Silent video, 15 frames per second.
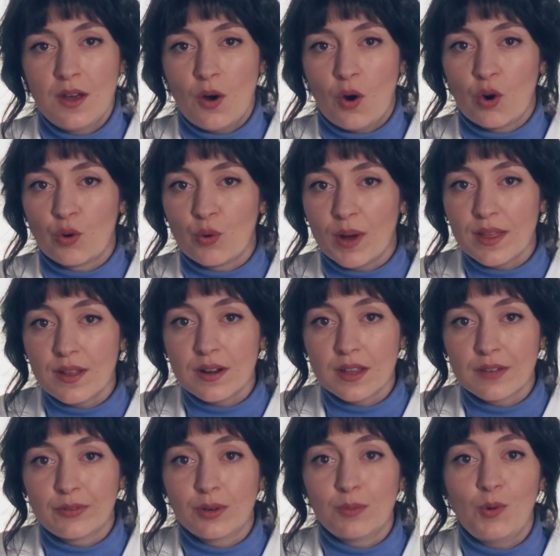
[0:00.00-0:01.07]
or rather
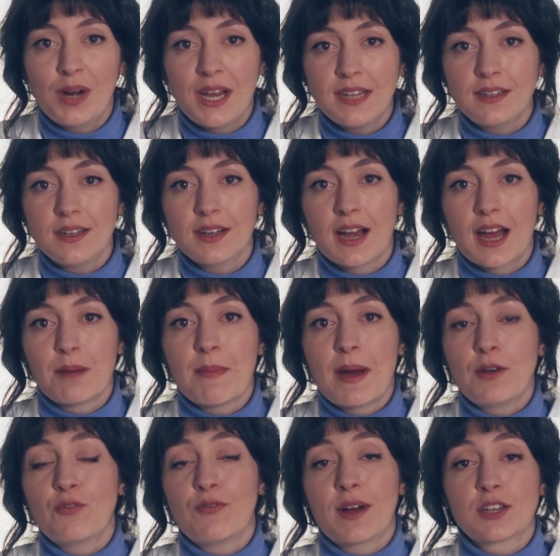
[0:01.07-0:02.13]
the formulating and
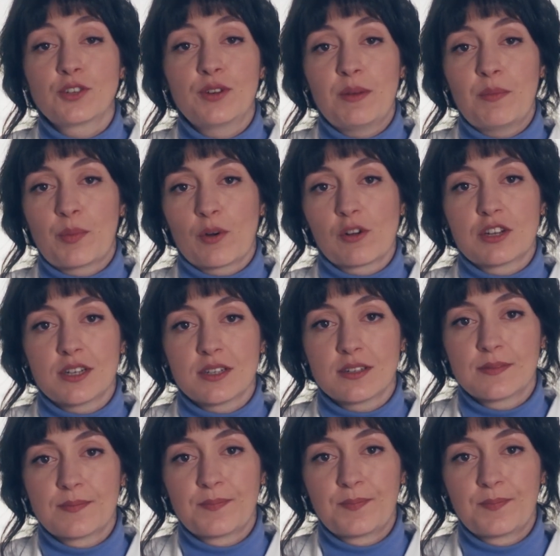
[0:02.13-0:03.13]
manufacturing process.